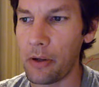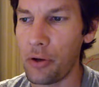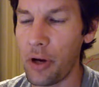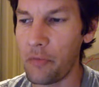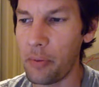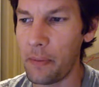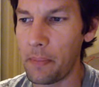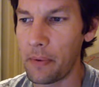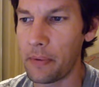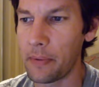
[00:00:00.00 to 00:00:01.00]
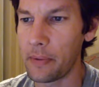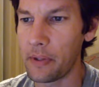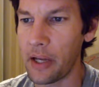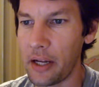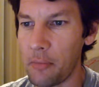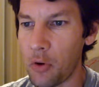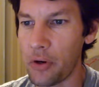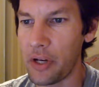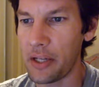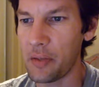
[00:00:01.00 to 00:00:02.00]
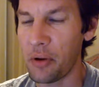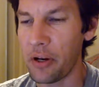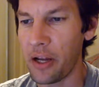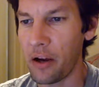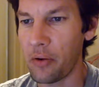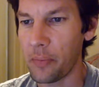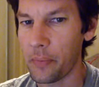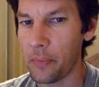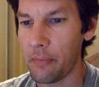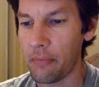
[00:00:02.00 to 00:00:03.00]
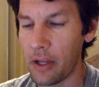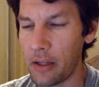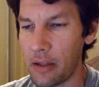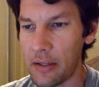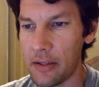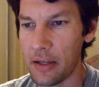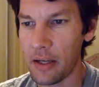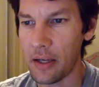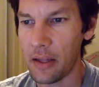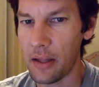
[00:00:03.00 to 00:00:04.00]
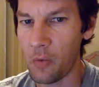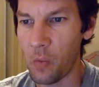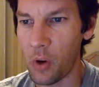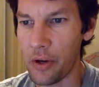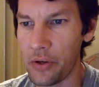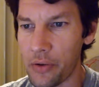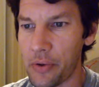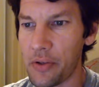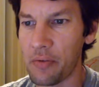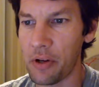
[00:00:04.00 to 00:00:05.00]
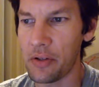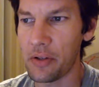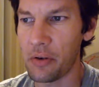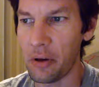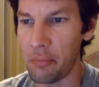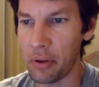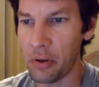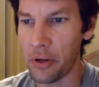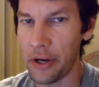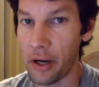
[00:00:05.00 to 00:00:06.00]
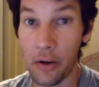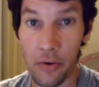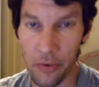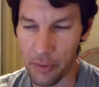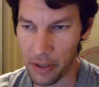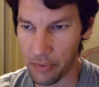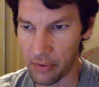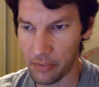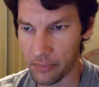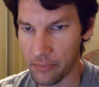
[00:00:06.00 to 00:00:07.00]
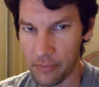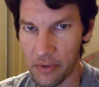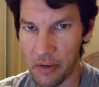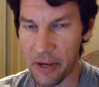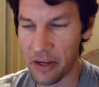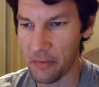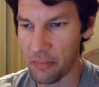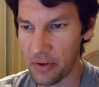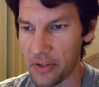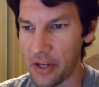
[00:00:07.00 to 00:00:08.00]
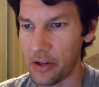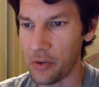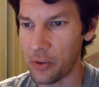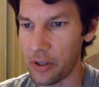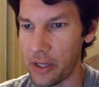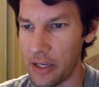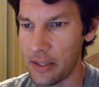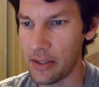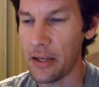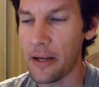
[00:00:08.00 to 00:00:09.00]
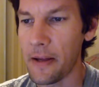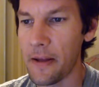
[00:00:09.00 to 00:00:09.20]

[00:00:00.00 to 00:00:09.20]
you have people getting more desperate. Now, let's say that one Toys R Us store employed 100 people to make percentage work easy.